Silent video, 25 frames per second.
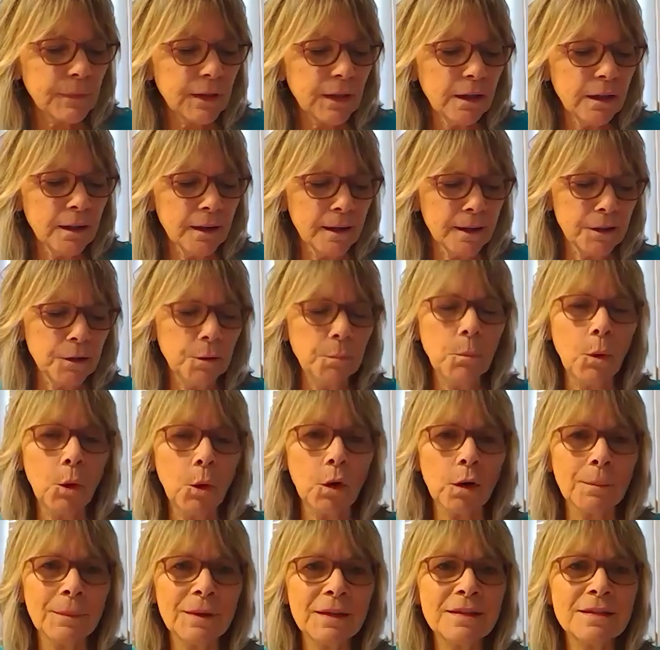that the
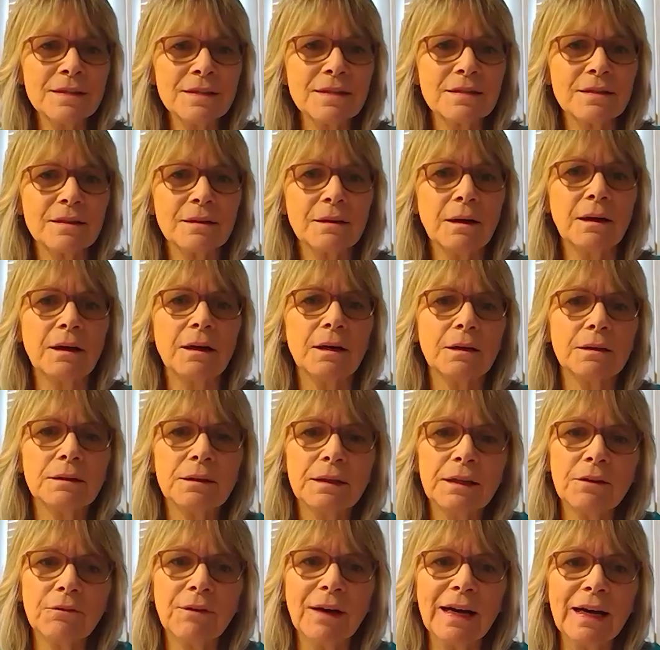Mormons
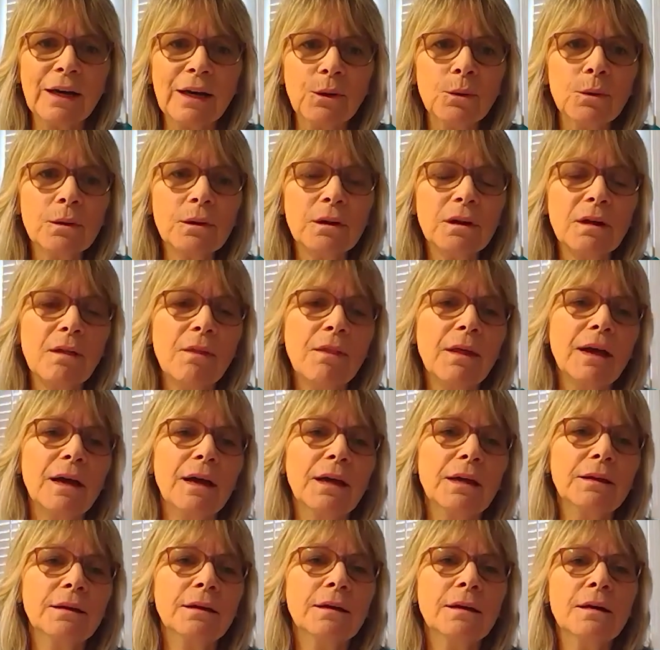give out
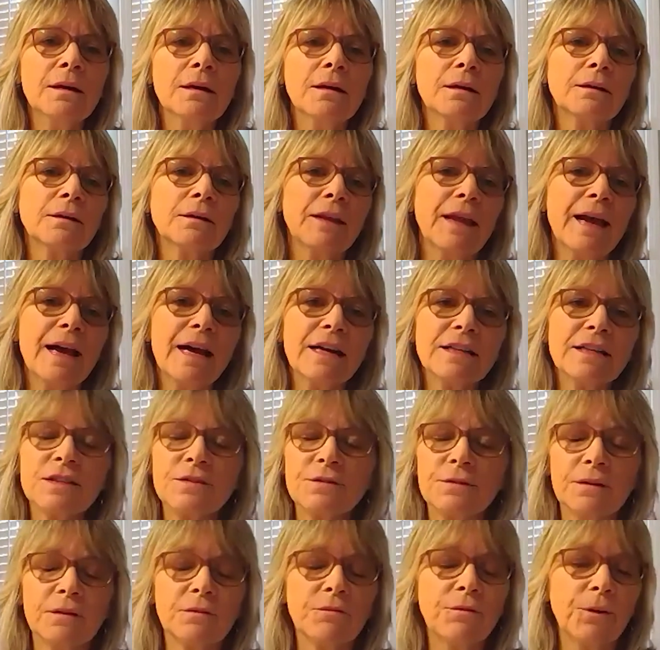that lasts
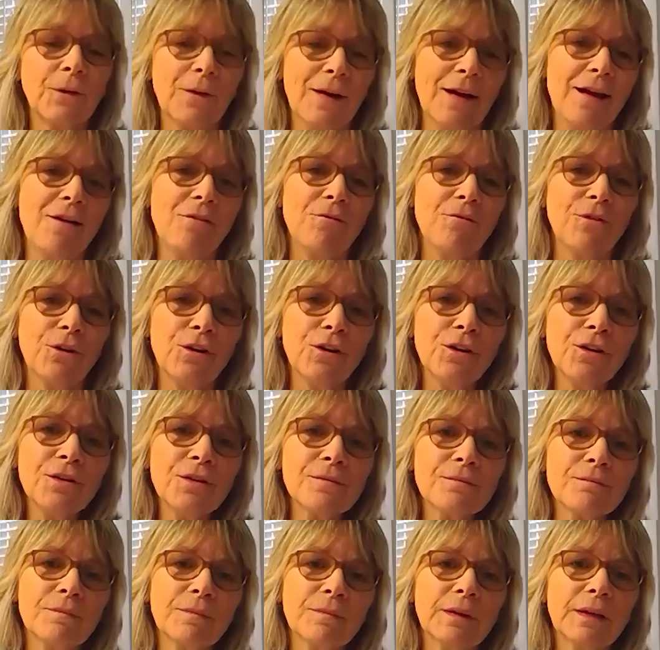forever.
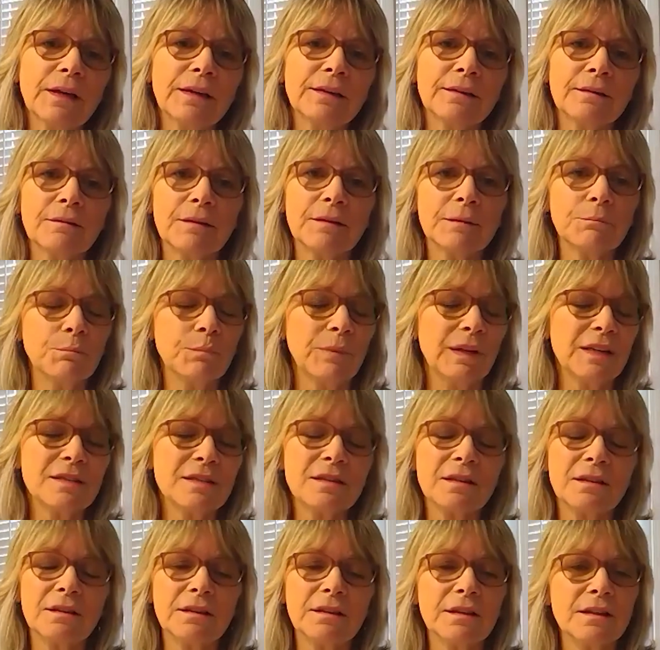And
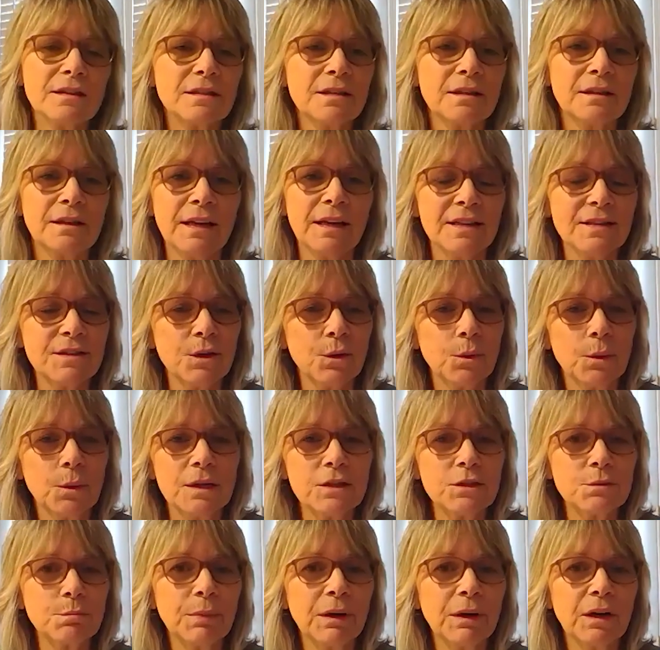basically it's an
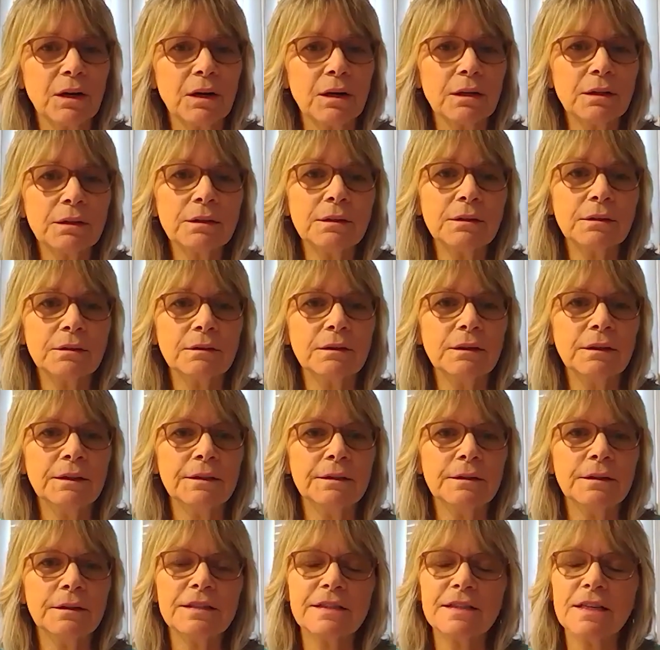SOS bar and
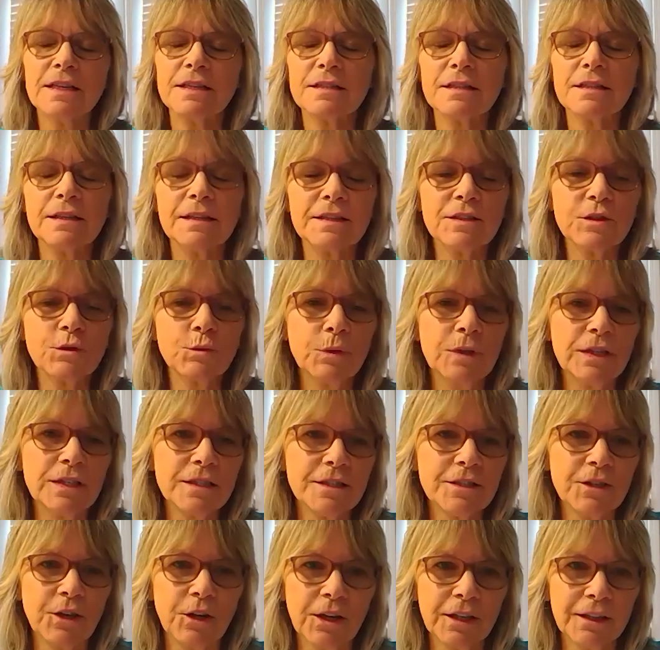it tastes like sweet
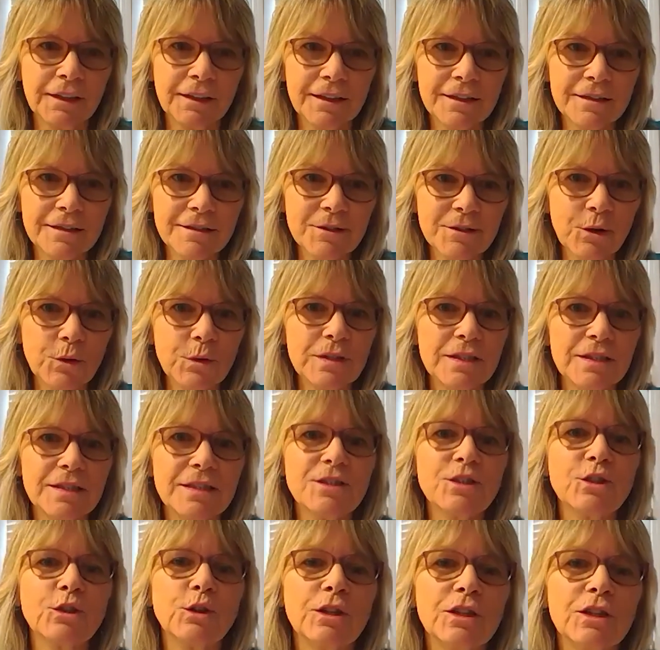sawdust, so it's
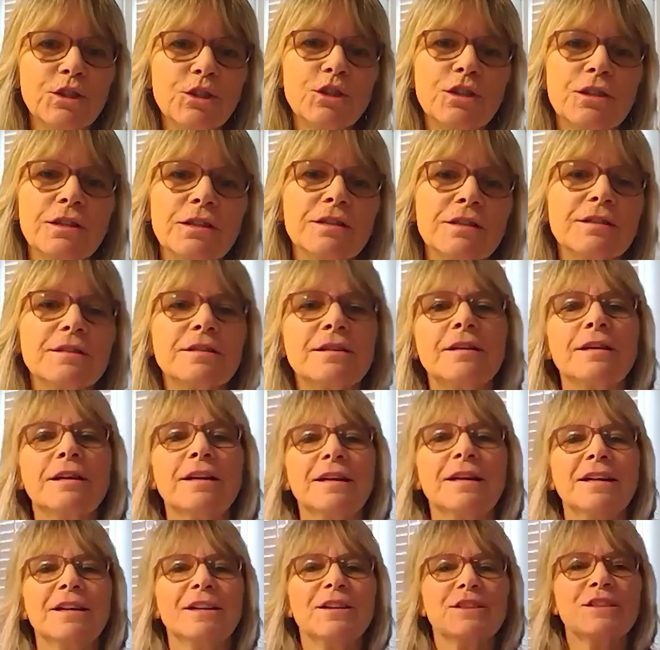delicious.
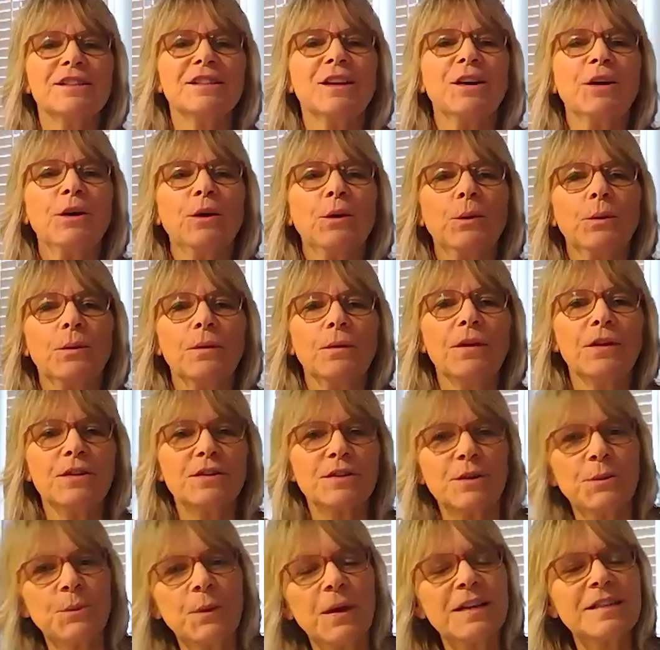So there's
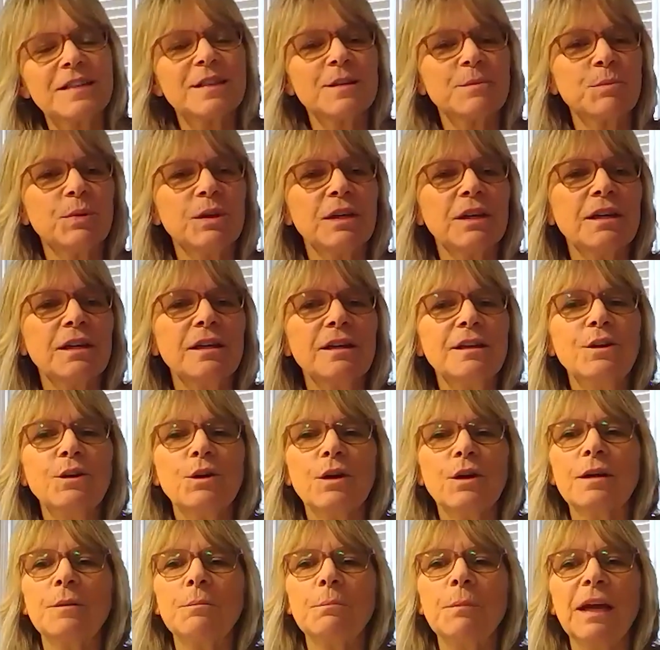a recipe you
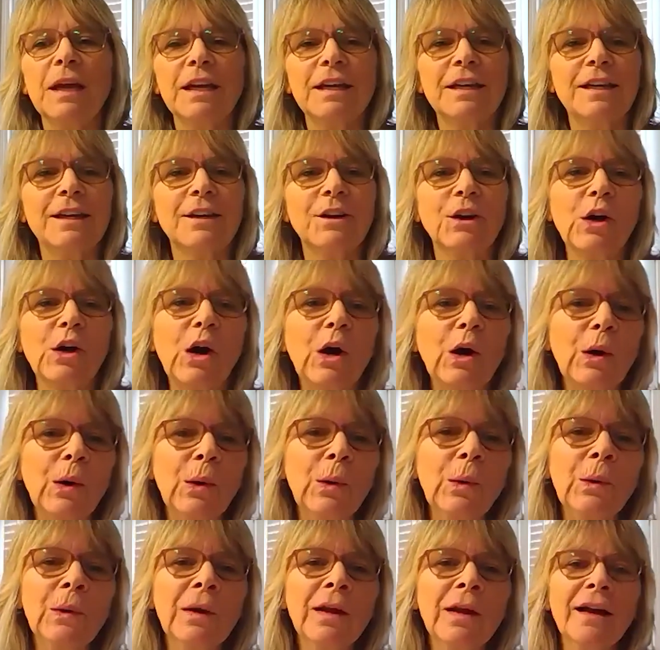can make your
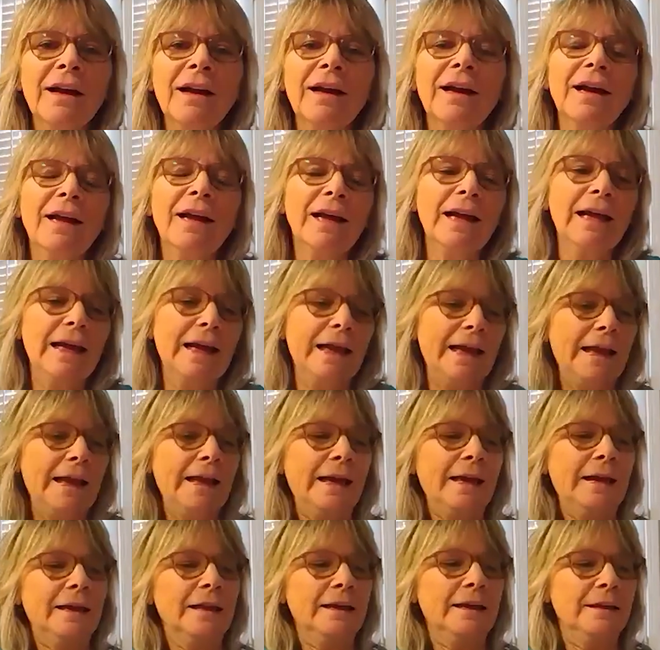own,
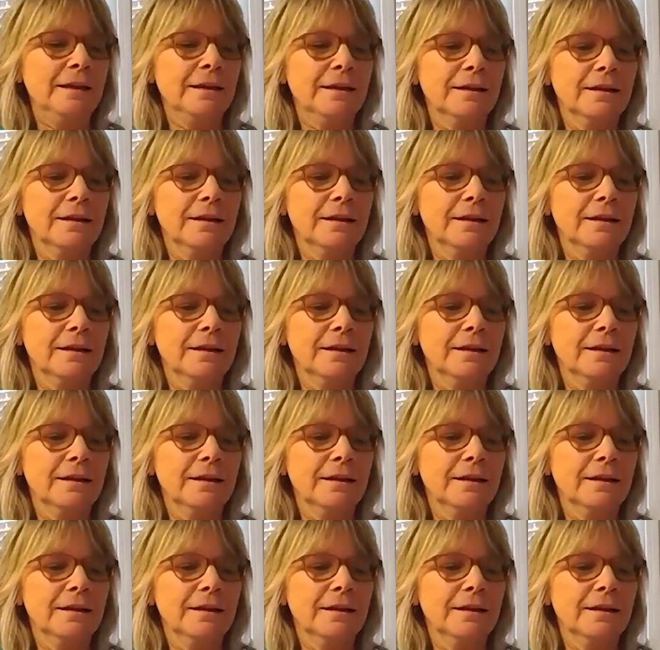and